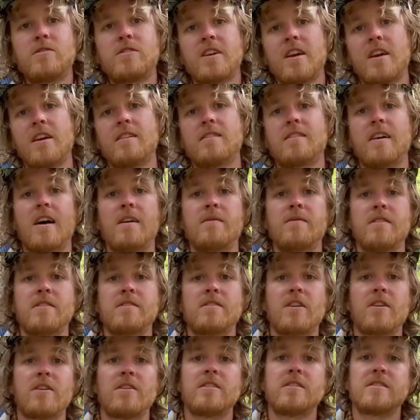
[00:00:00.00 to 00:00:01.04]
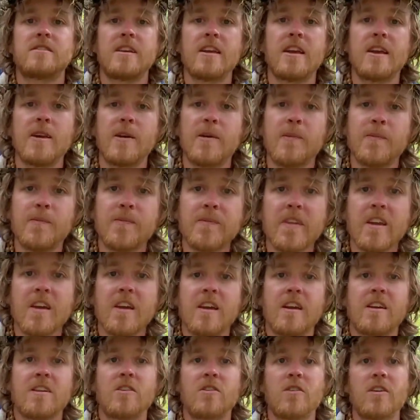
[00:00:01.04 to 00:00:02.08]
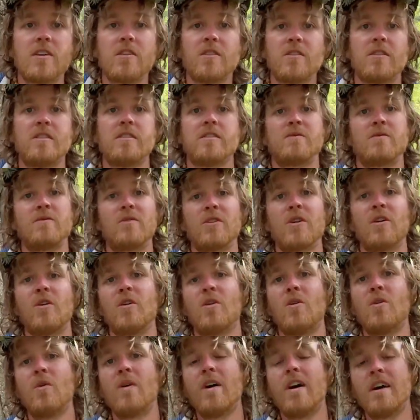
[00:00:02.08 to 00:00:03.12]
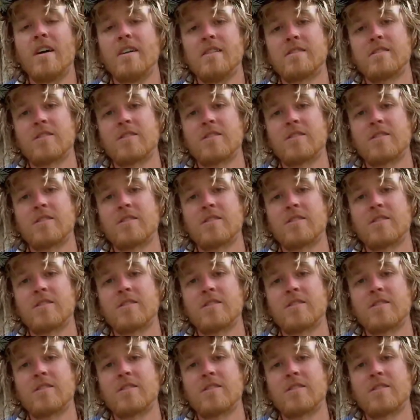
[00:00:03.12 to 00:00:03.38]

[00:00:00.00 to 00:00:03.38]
chant Dhanvantari's name, your illness will go away.